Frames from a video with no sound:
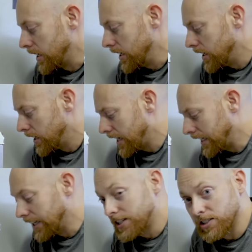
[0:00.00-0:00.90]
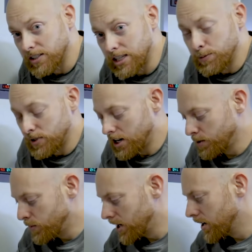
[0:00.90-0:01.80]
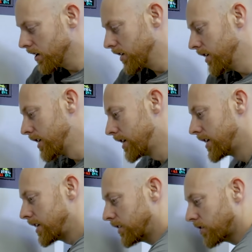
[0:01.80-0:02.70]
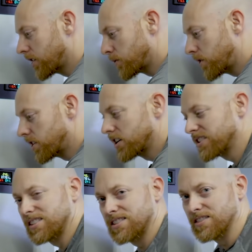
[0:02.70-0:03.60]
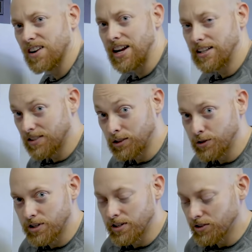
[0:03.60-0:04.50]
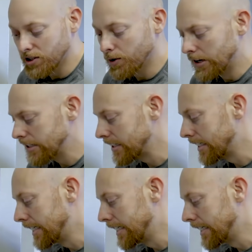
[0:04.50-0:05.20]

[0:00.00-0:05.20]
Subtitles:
you know, that list just keeps getting bigger and you start to wonder, is this the right solution to start with?